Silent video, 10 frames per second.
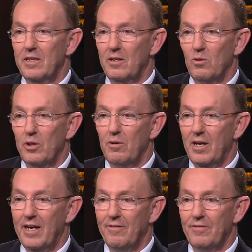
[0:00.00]
it, or you
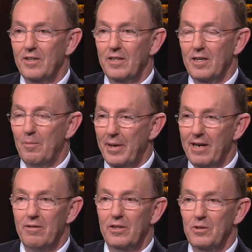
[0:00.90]
have a
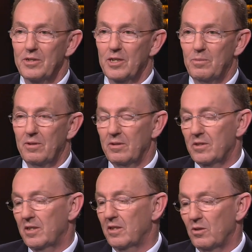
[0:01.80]
parent who's
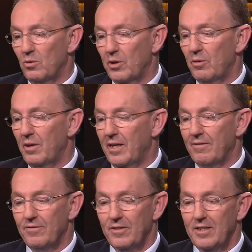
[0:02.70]
experienced it, or you
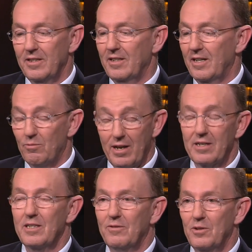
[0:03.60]
have a
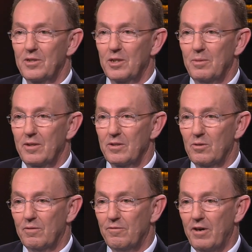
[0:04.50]
relative who's experienced,
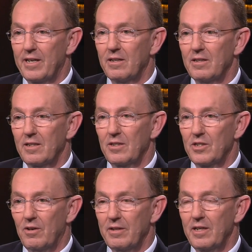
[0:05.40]
or a friend.
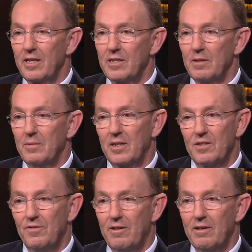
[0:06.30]
So I think it's something
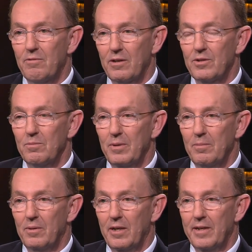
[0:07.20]
that's very real to
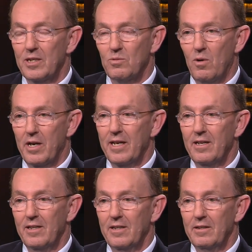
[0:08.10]
people, and that's why
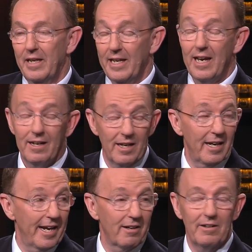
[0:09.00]
they can get
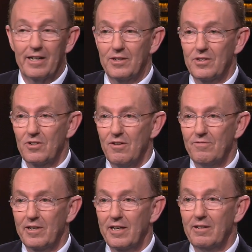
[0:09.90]
angry, as Scott
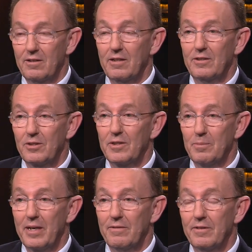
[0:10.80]
found out, and to his
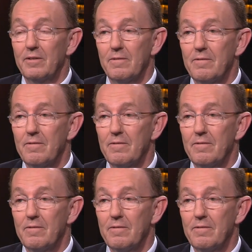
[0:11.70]
benefit.